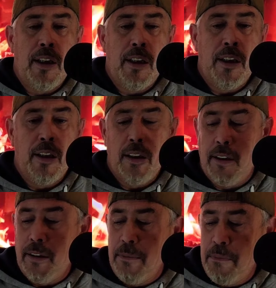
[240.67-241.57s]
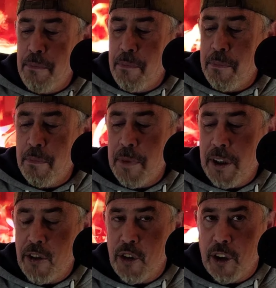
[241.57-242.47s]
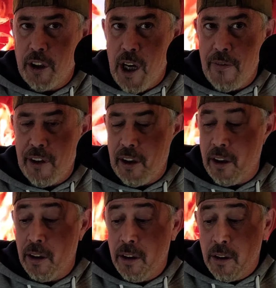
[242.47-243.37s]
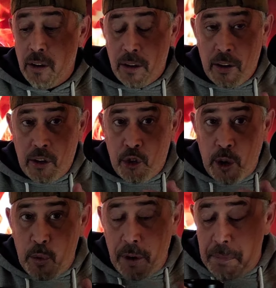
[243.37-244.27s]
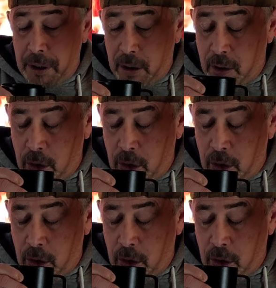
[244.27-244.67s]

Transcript: and let me get a drink of coffee here. Drink with me.